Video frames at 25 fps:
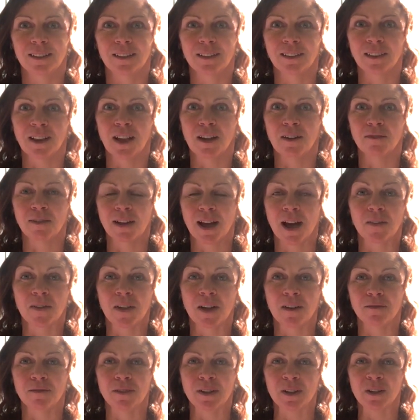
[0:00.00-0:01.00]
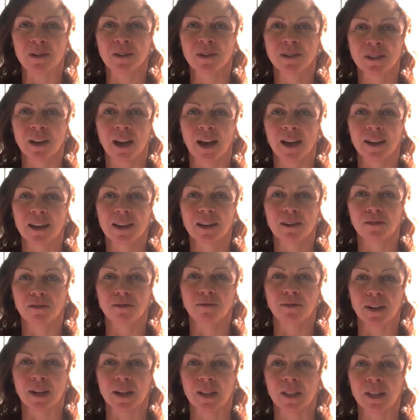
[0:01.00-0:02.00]
love how that feels. I can
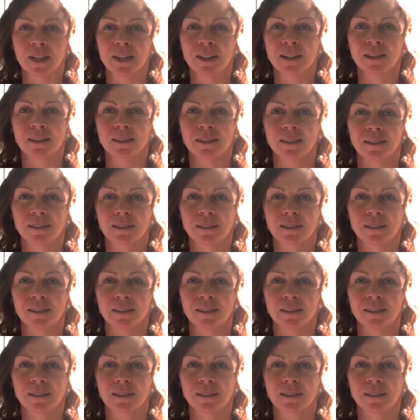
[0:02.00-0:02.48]
feel it.